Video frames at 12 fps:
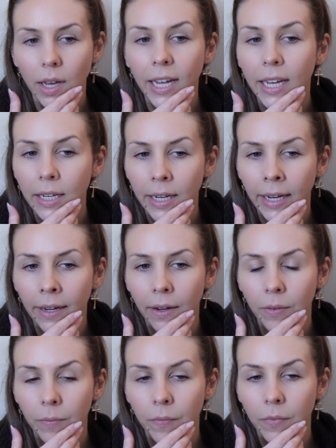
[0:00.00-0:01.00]

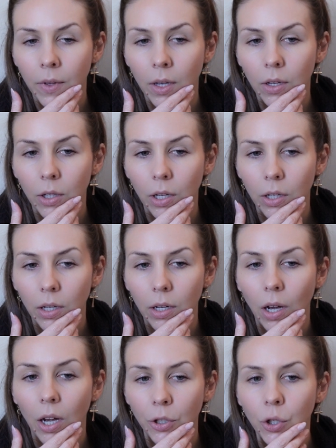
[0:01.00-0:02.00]
hitting
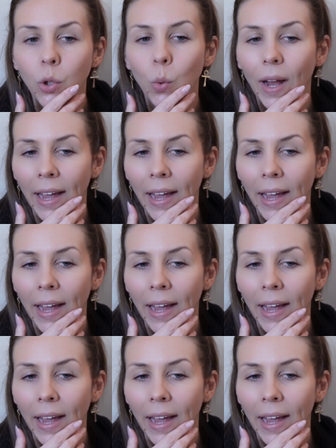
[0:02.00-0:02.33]
a new